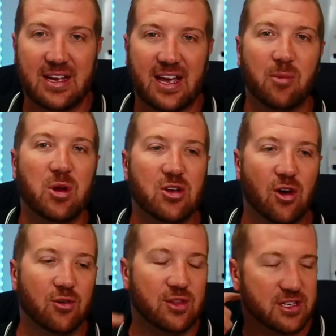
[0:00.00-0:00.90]
And we
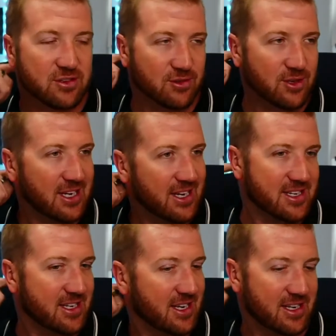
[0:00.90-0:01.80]
know this through years
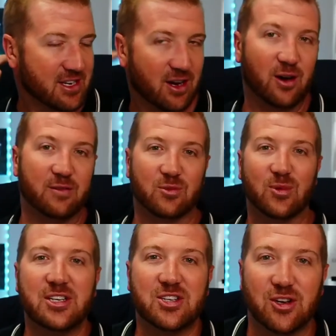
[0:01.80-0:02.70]
and years of
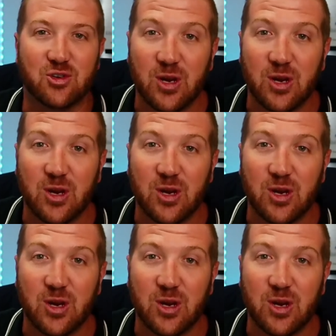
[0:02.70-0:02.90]
research.